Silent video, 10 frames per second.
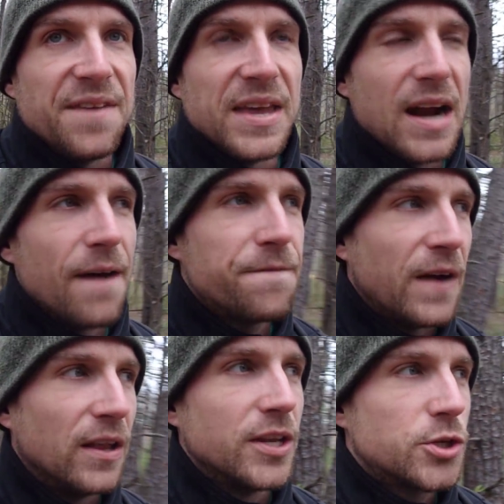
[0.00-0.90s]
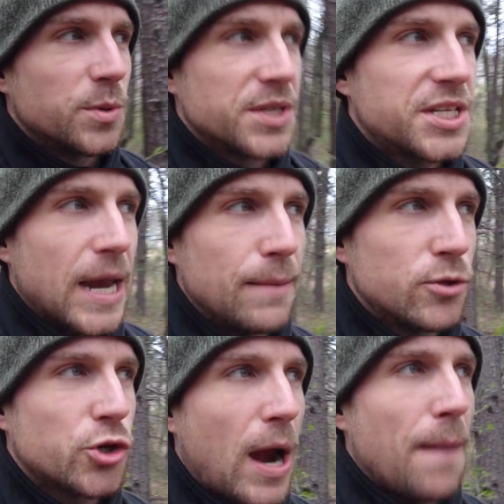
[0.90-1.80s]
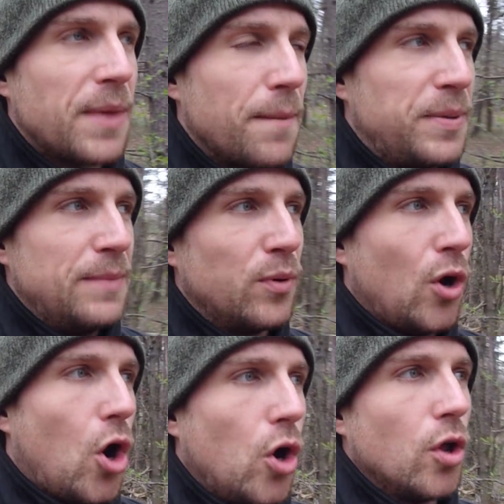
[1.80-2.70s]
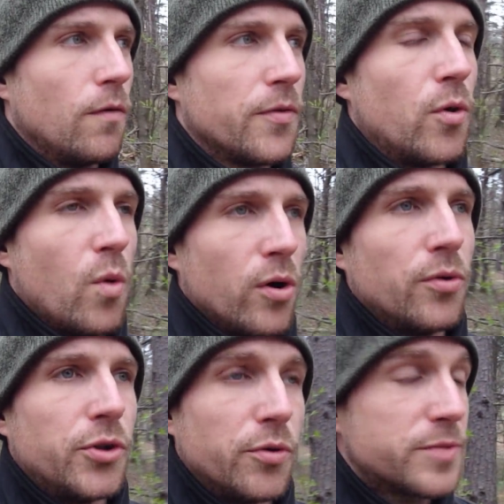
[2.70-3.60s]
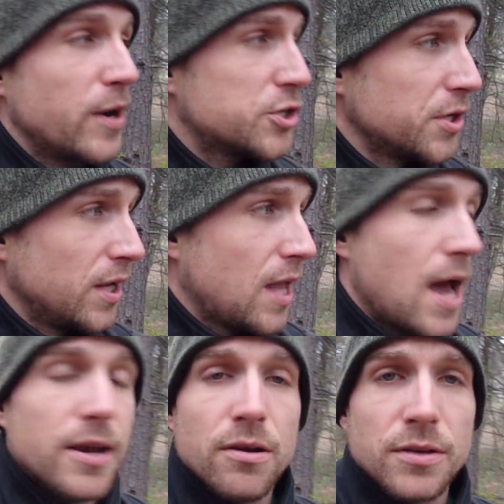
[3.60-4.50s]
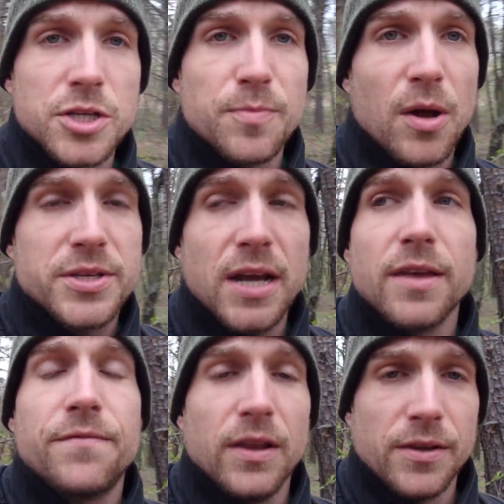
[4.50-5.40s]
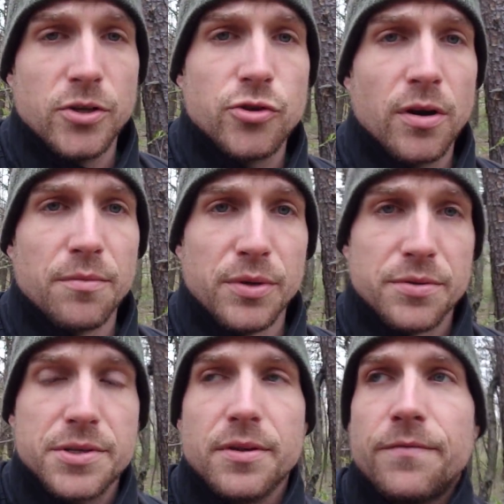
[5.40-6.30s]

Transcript: And then I fell into the same trap that people all over the world do, especially a lot here in the small town. They fell into drug abuse.